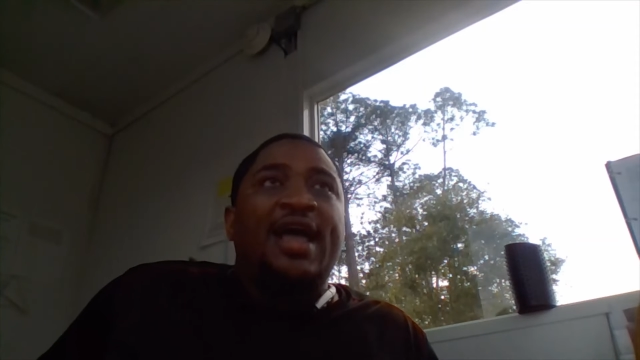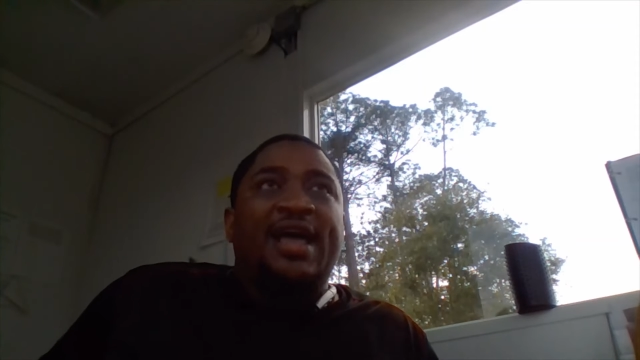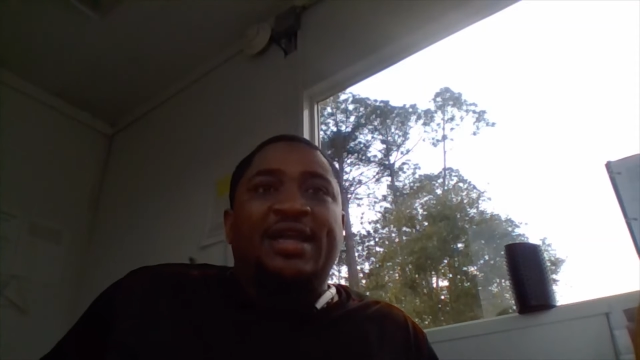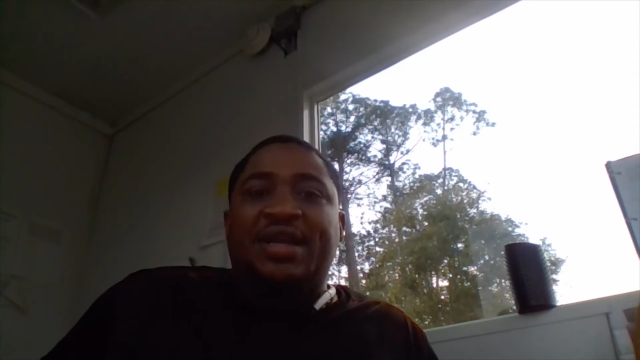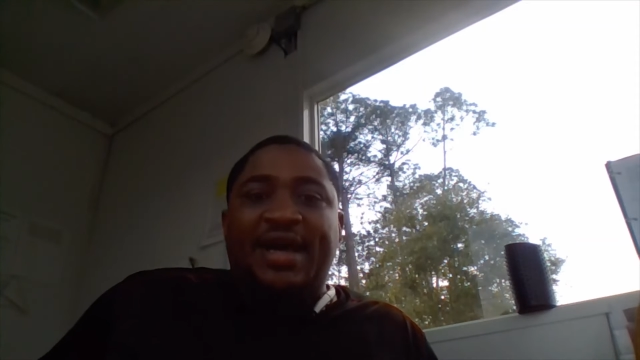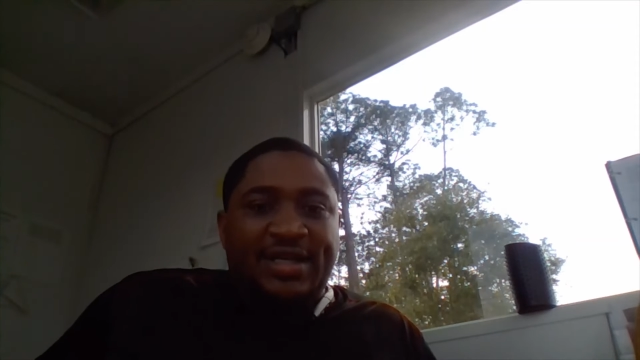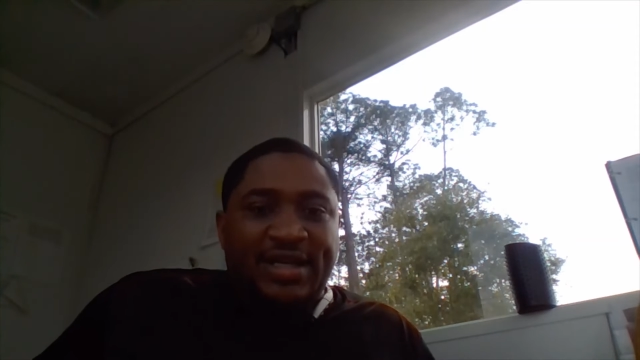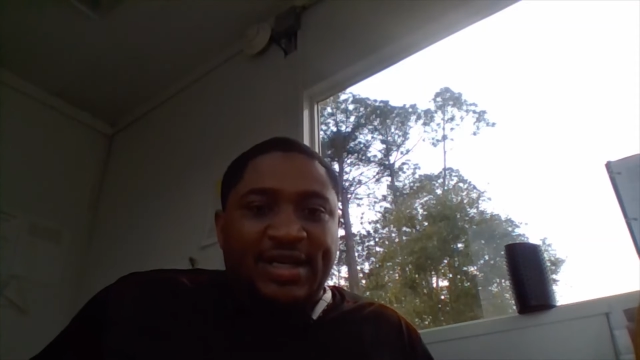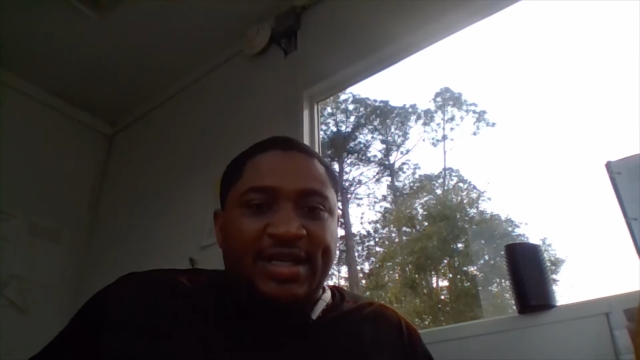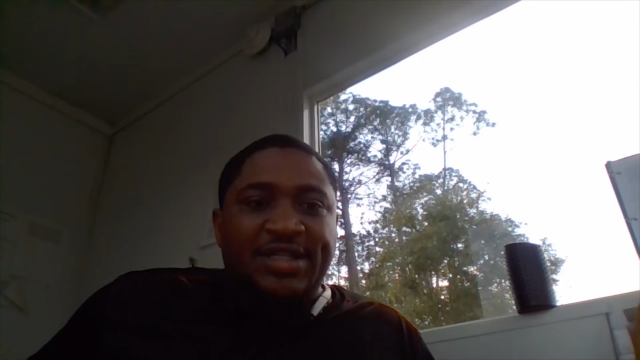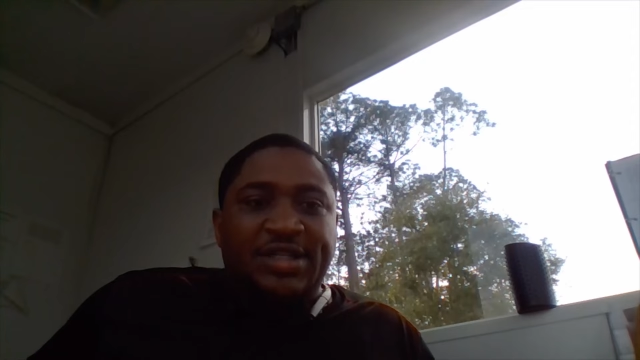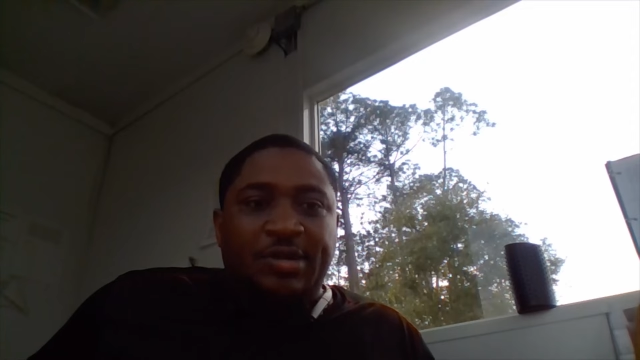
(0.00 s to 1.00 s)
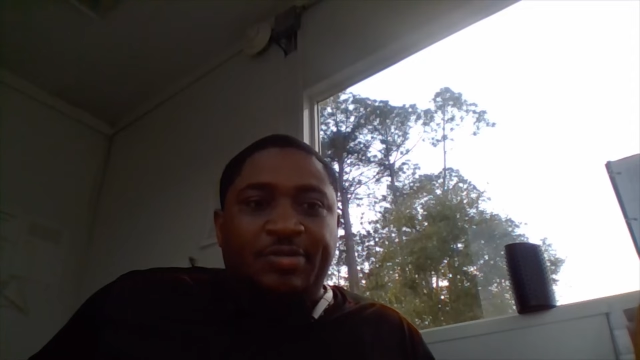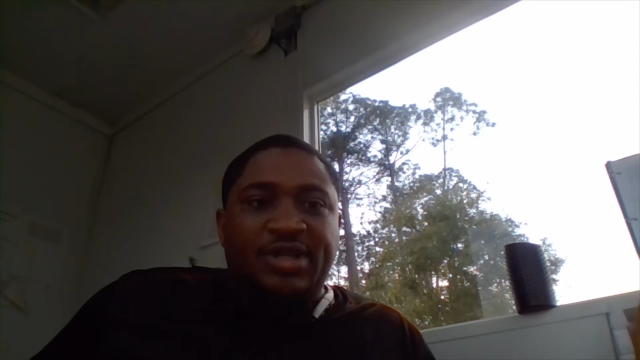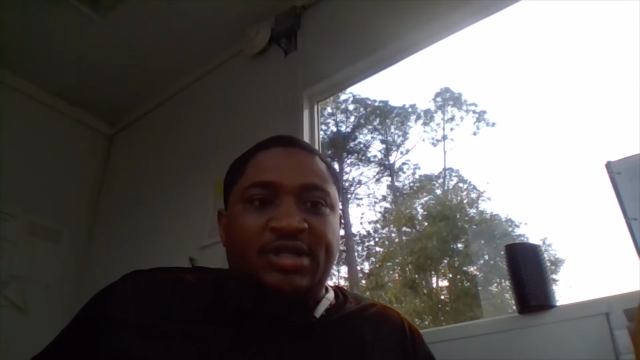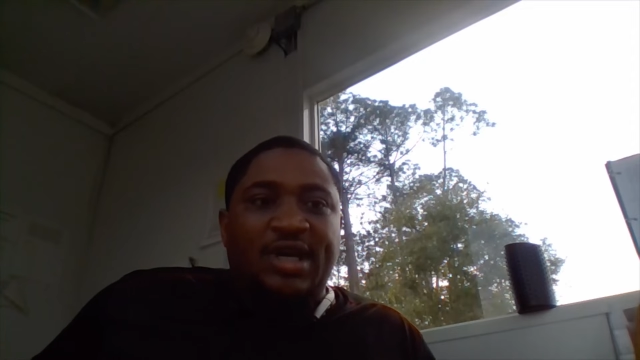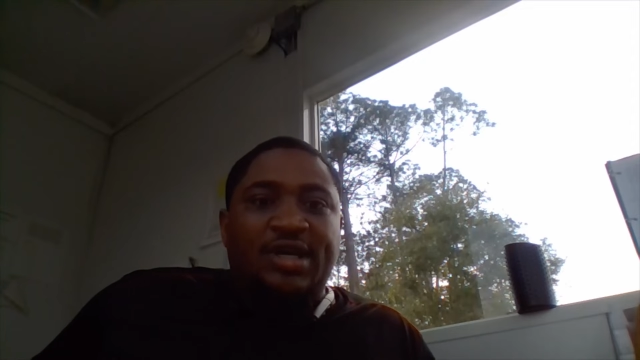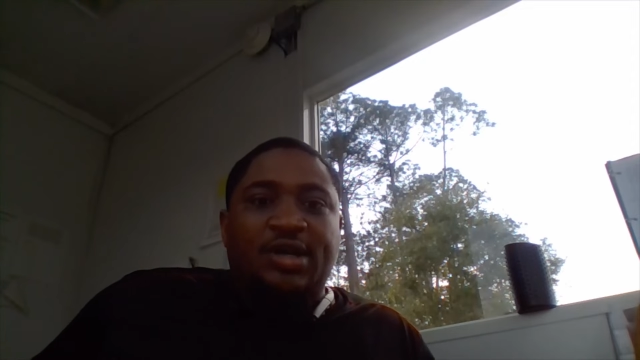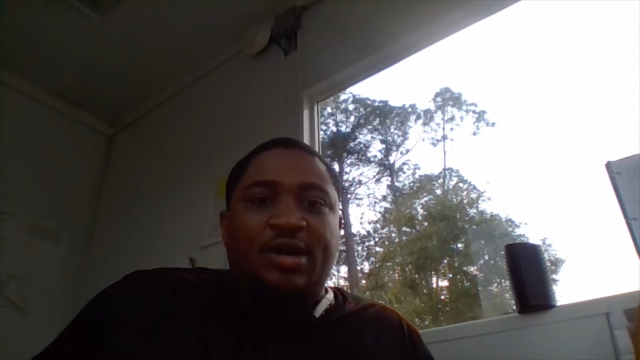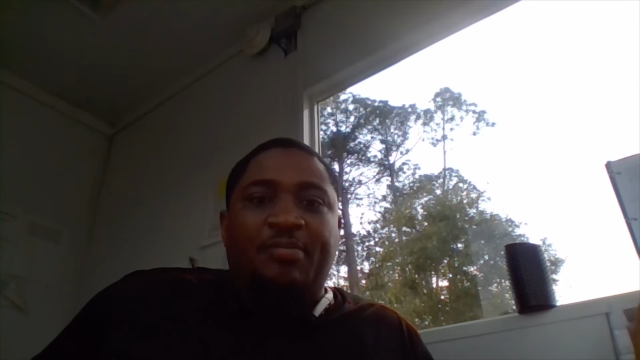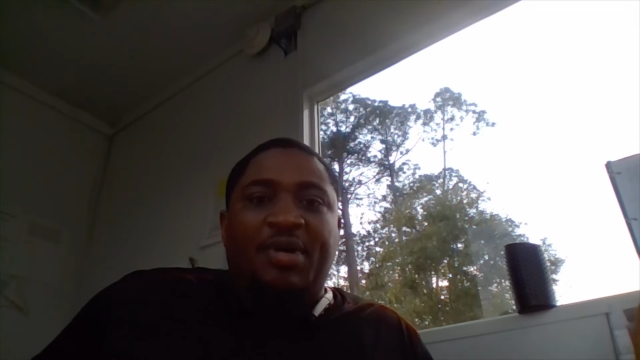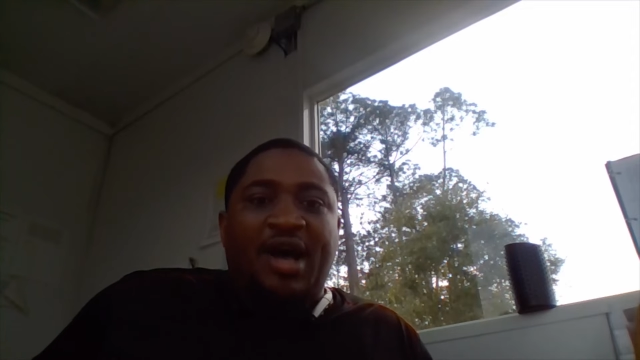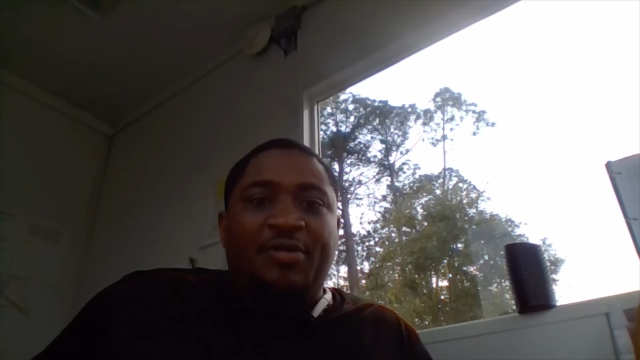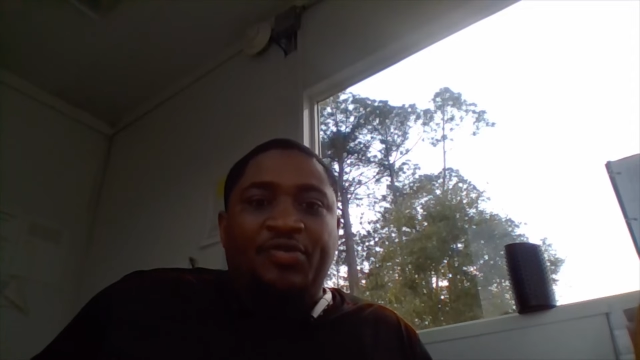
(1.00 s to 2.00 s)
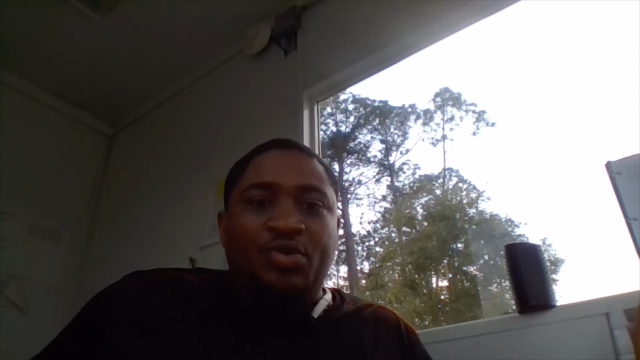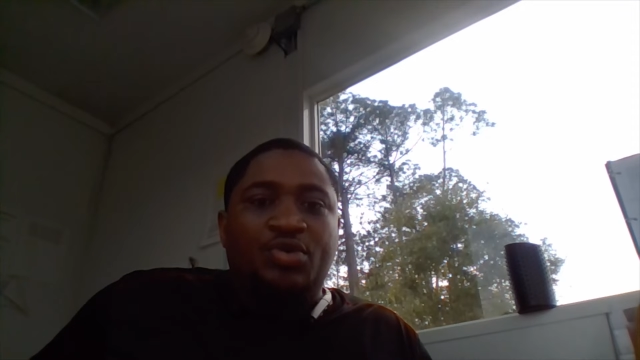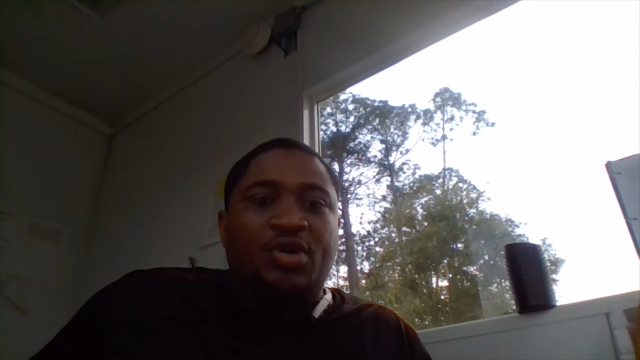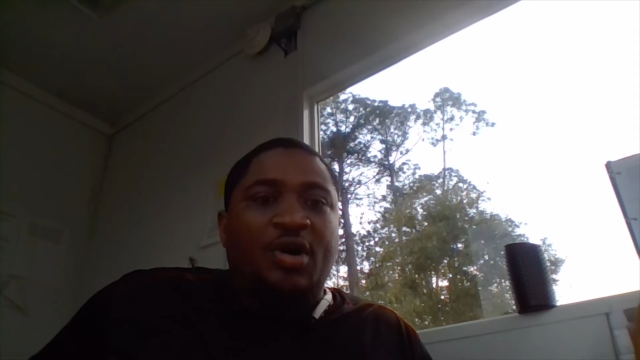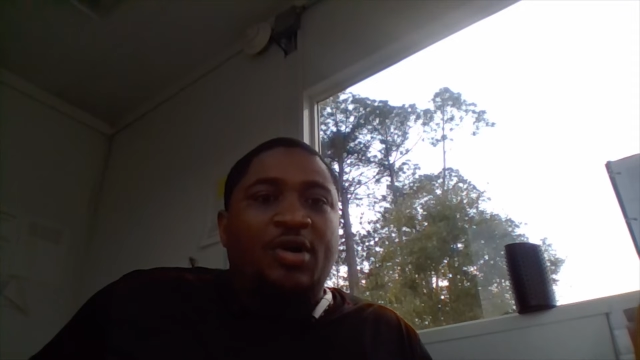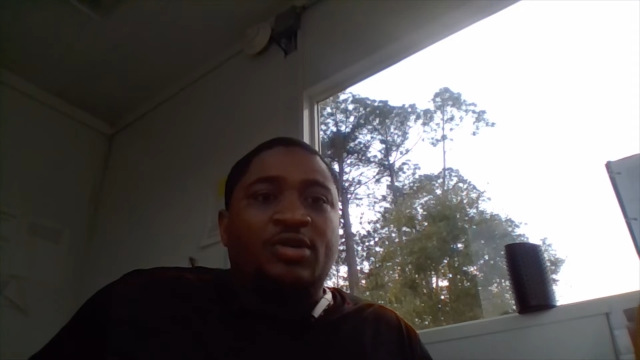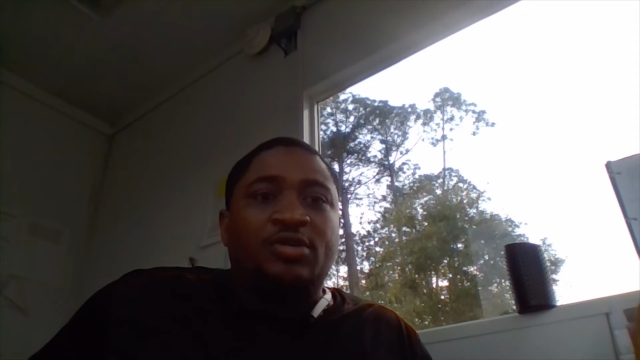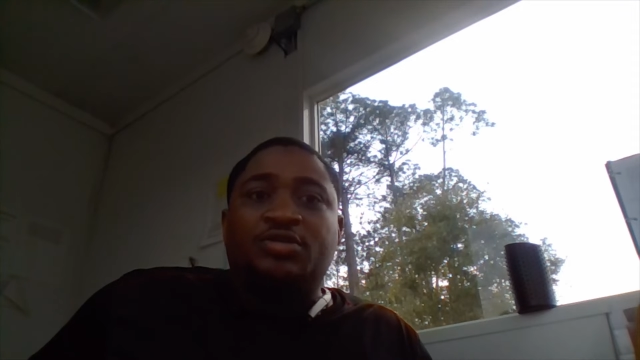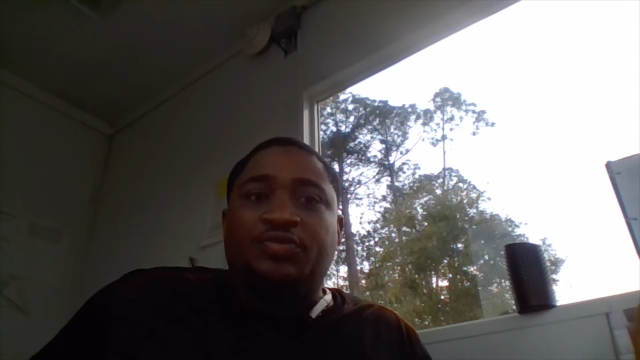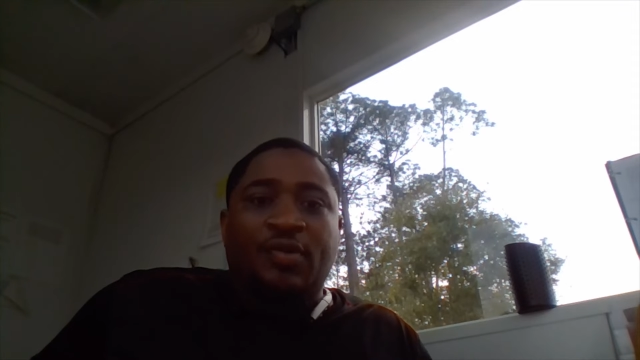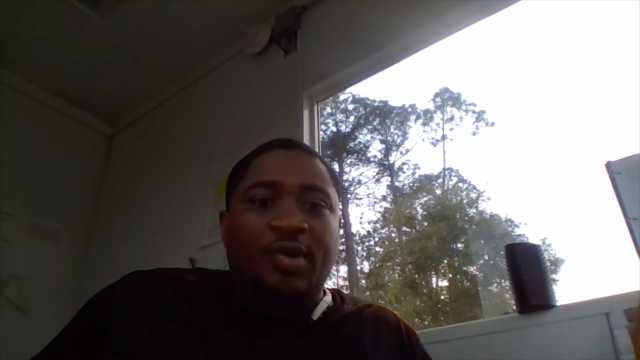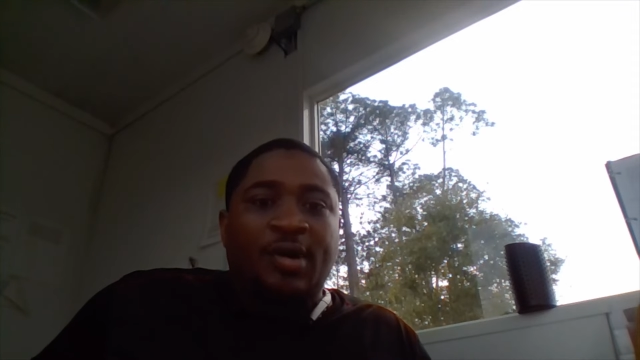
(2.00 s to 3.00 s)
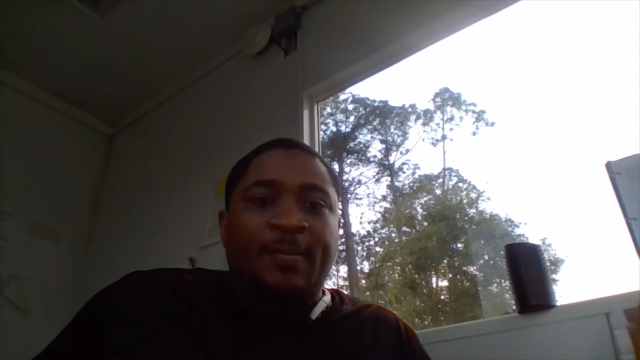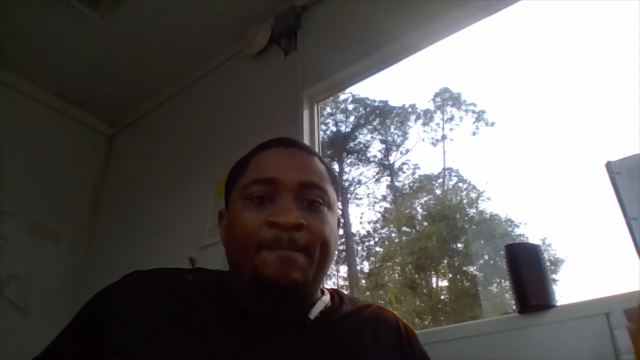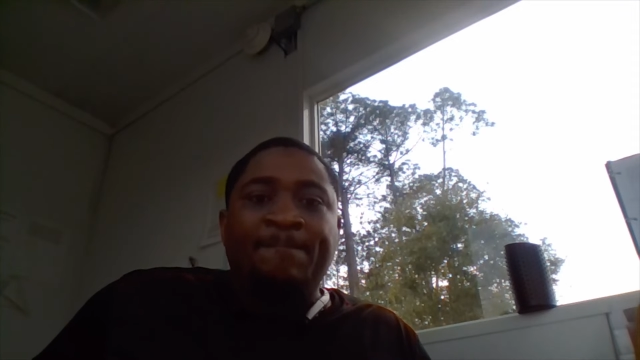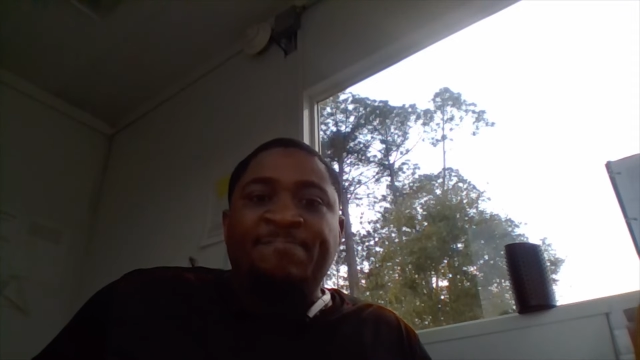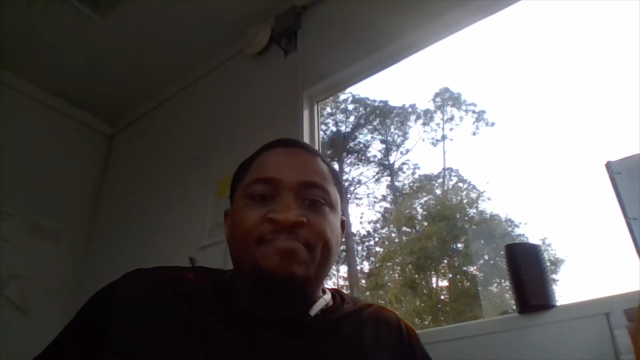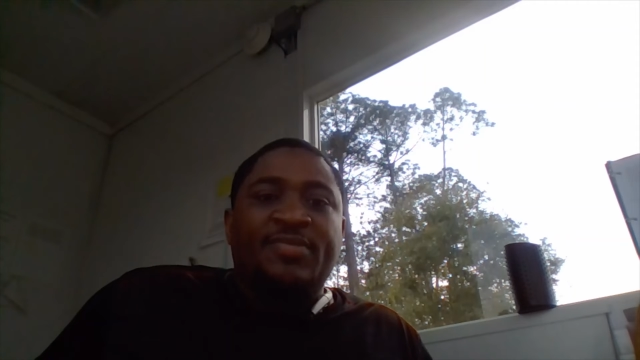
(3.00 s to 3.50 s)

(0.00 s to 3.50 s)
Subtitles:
And that can easily be taken up by a few calls from